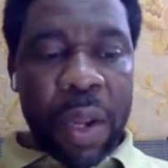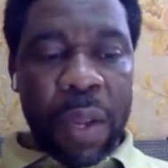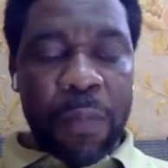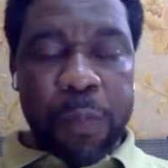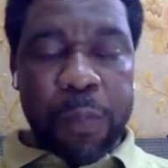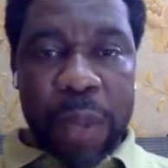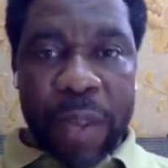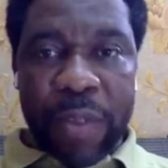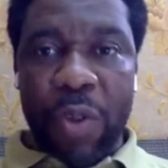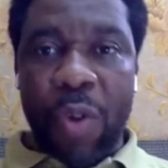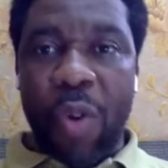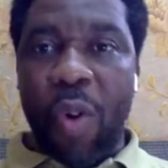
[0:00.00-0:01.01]
A
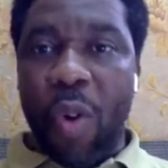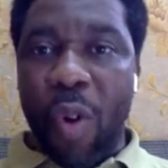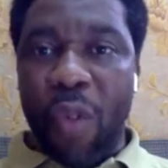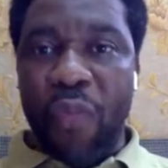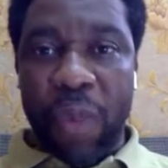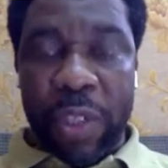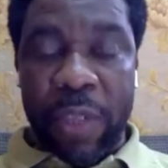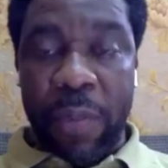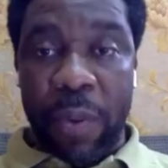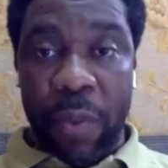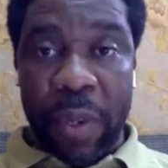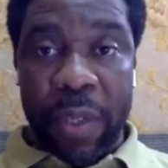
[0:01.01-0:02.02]
place you're
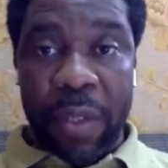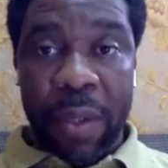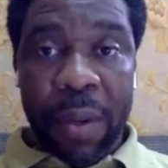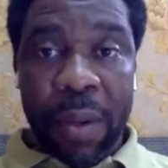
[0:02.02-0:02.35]
comfortable with